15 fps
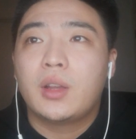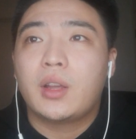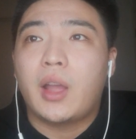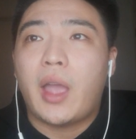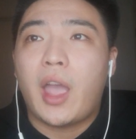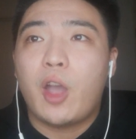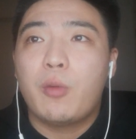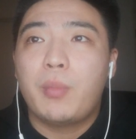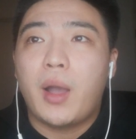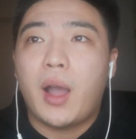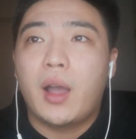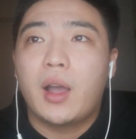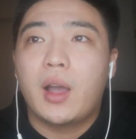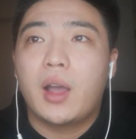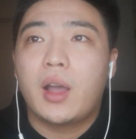
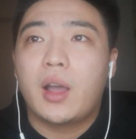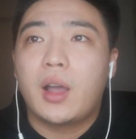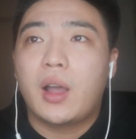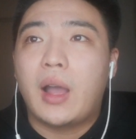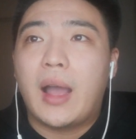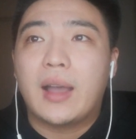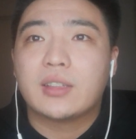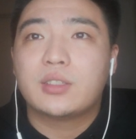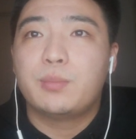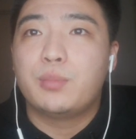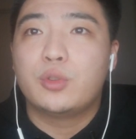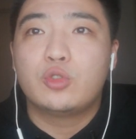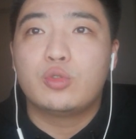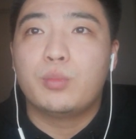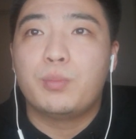us
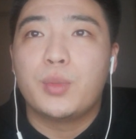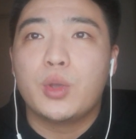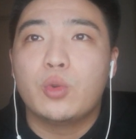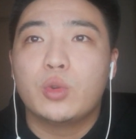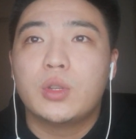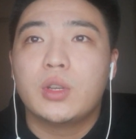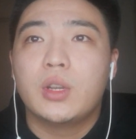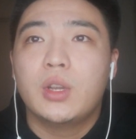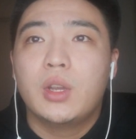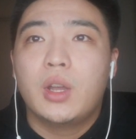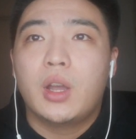to build